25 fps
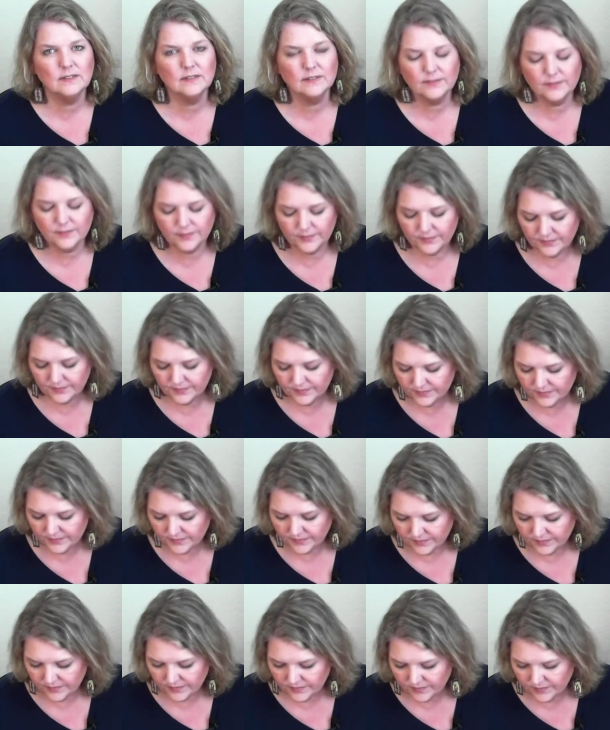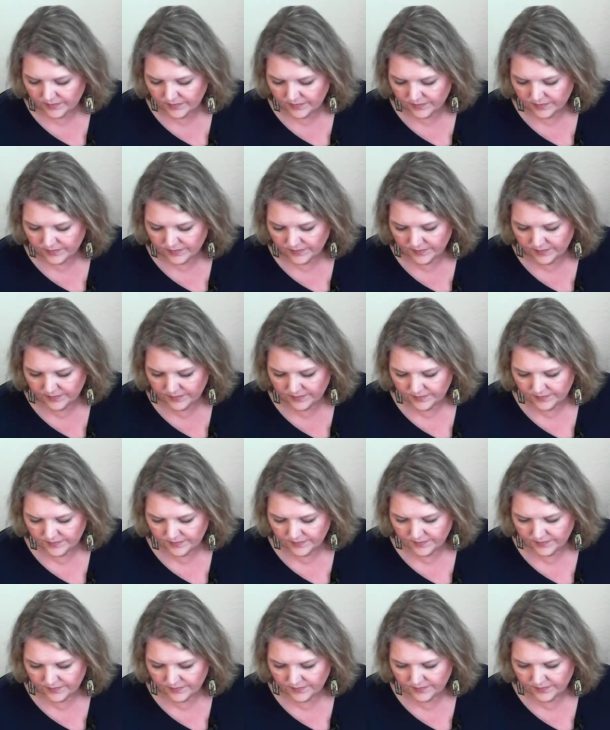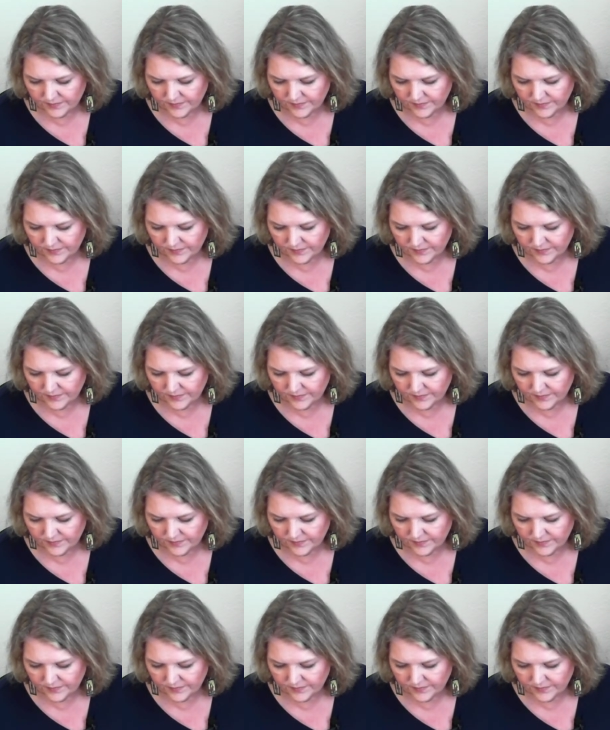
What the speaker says: No one is speaking in this clip.